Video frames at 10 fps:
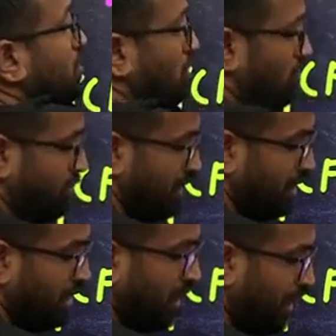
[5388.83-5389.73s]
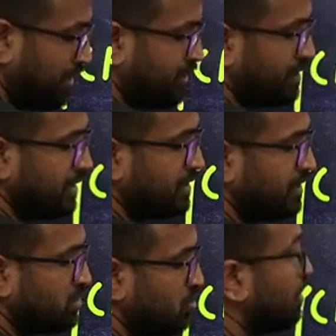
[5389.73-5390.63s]
common. Other than
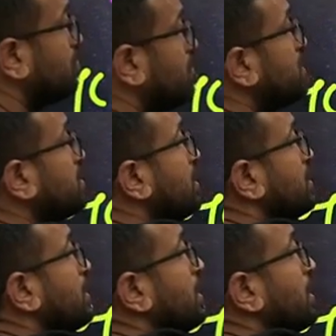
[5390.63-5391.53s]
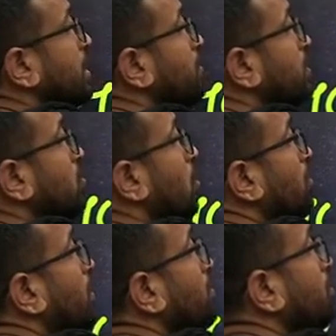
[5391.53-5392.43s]
these two numbers, nothing can be common